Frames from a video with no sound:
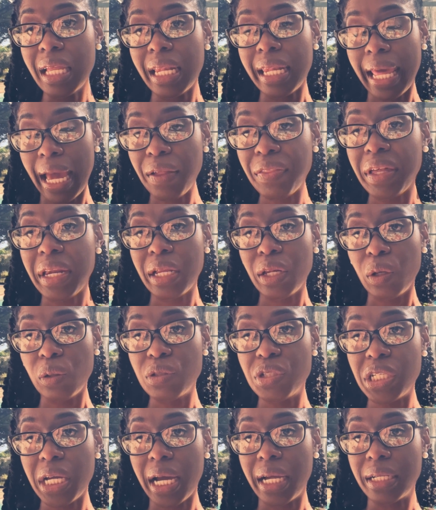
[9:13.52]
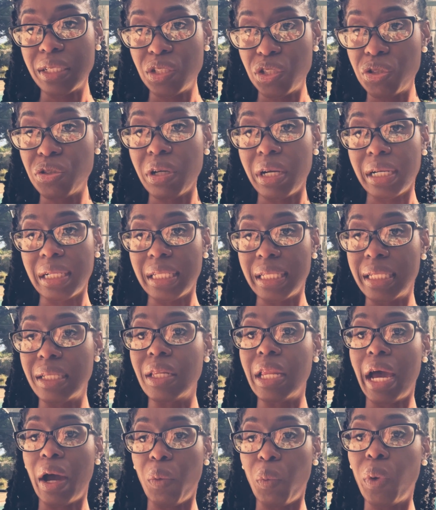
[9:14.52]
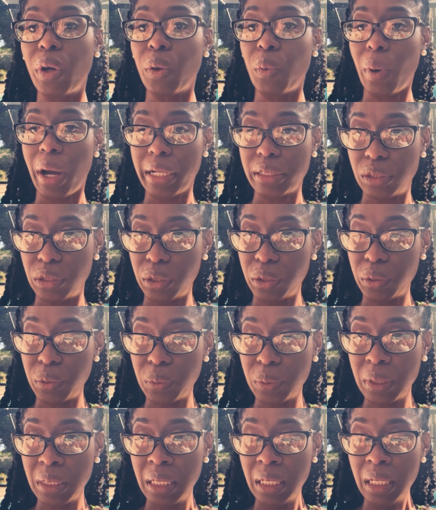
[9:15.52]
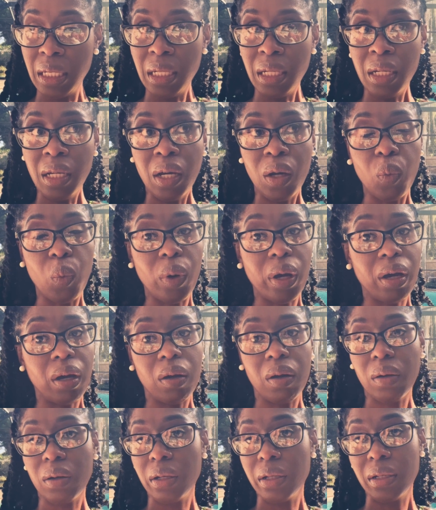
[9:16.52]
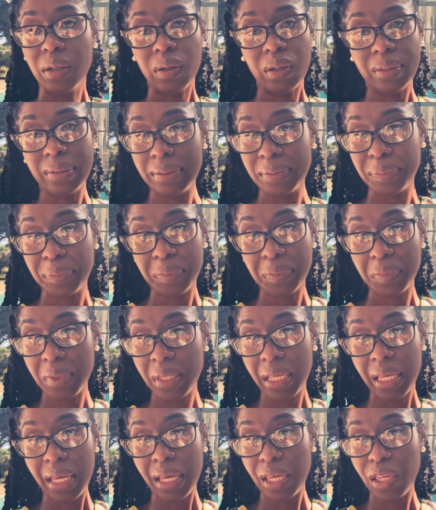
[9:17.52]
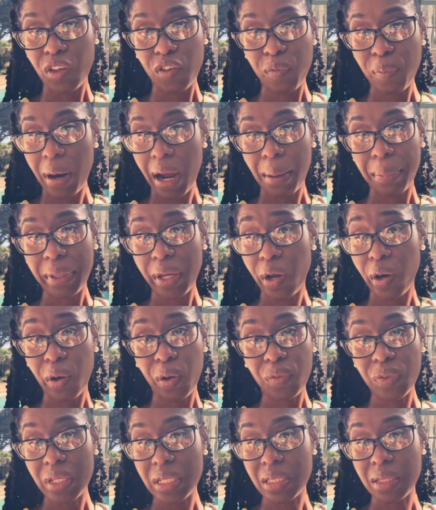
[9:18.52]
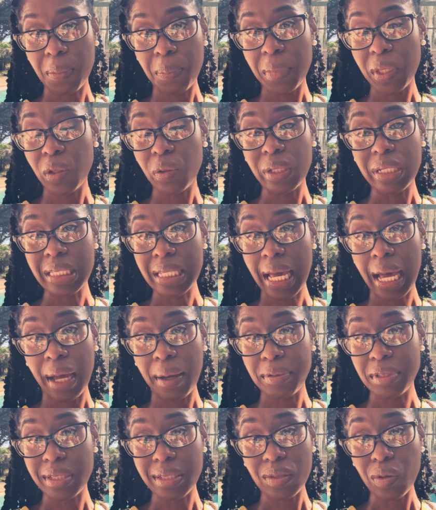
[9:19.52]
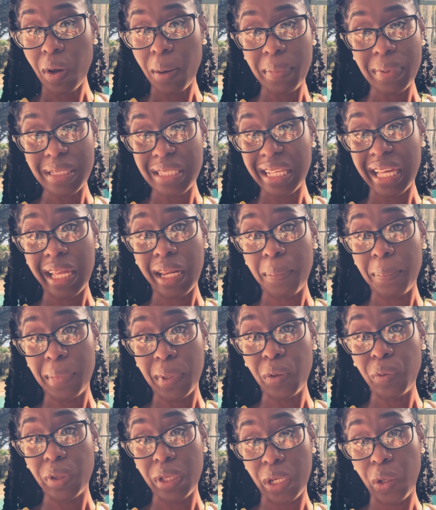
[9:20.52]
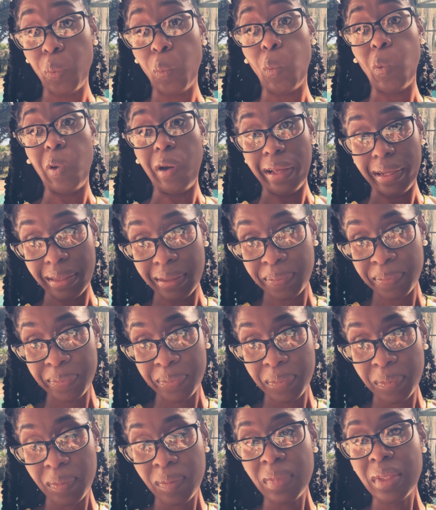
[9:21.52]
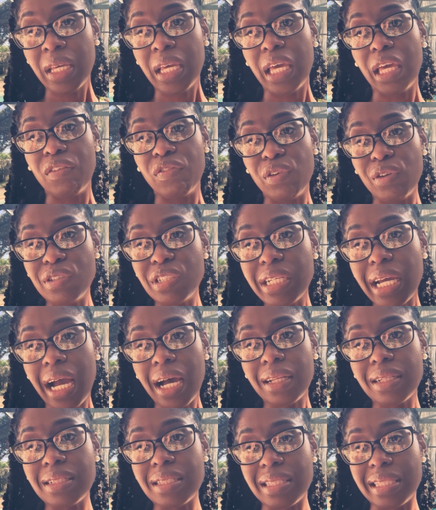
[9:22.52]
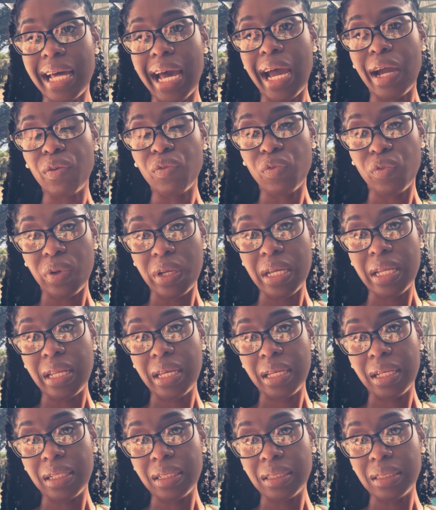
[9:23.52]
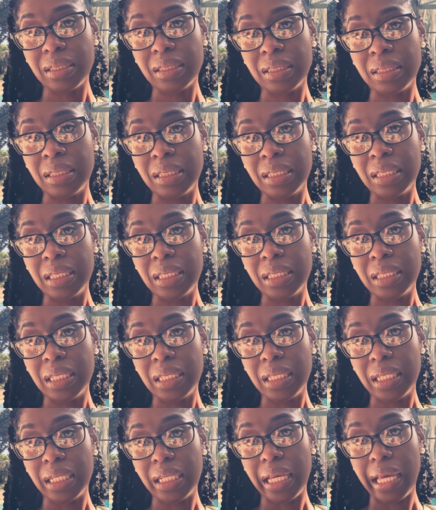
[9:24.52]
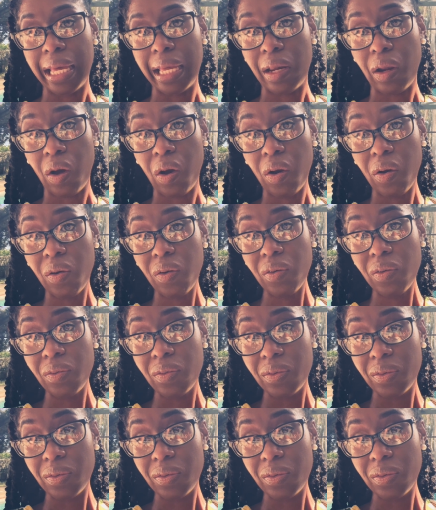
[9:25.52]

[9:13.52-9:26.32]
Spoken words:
Now that I know Johnny's struggling, now what do I do? Well, you've probably heard this a million times. So I'm going to say it 1,000,001. If your child is not reading at all,